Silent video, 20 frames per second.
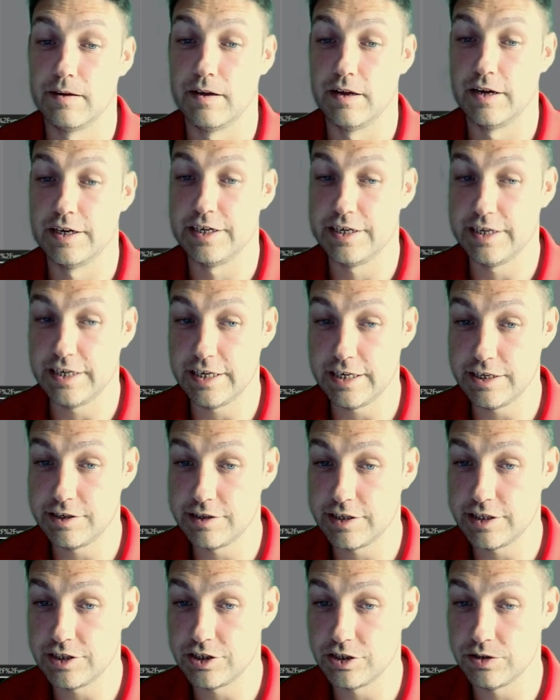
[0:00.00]
I need
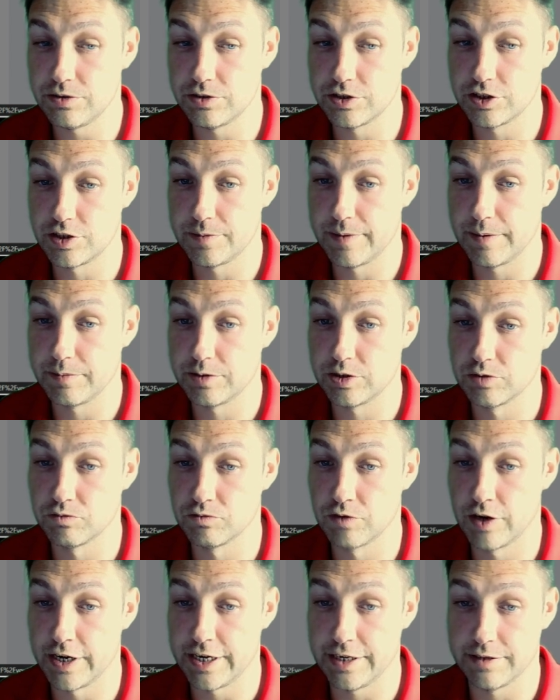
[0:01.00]
these users to be able to
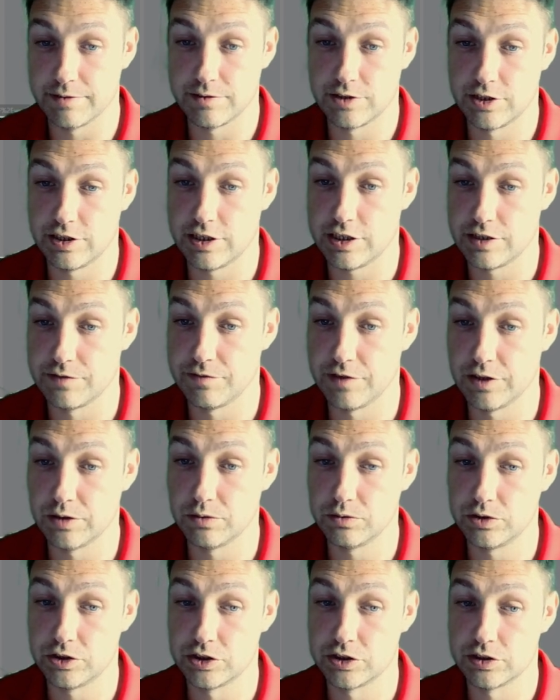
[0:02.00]
write to these
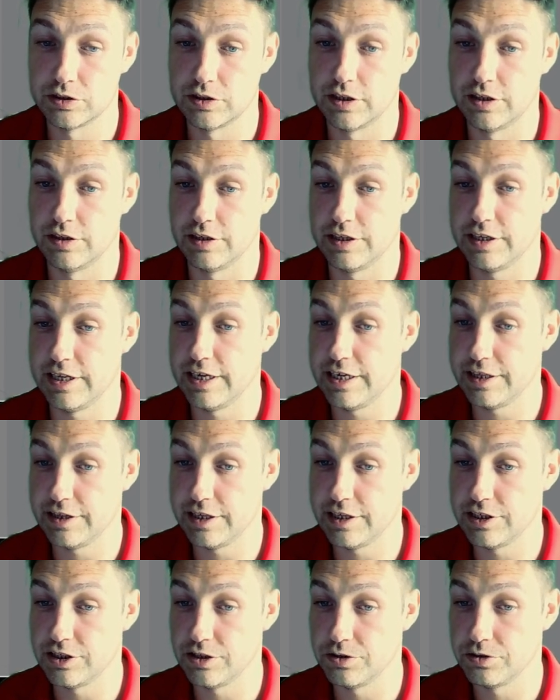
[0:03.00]
fields, and I need
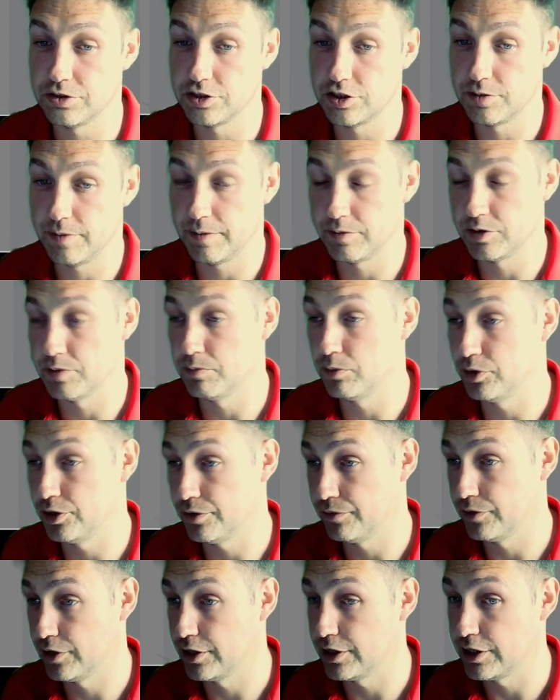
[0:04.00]
these users to be able to
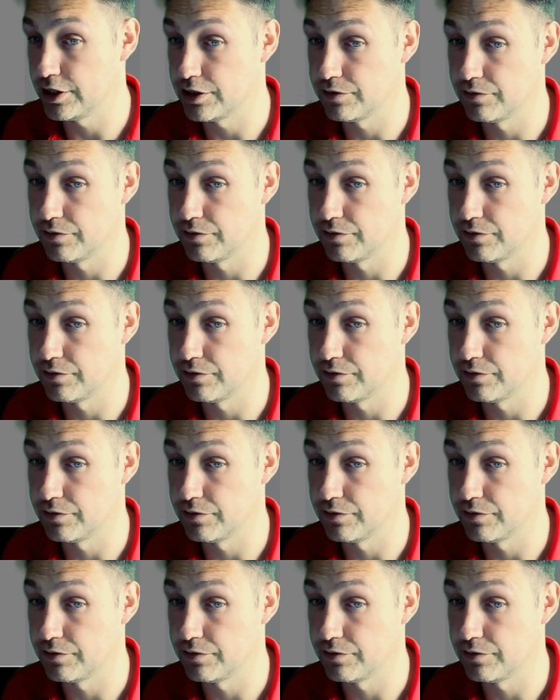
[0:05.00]
modify these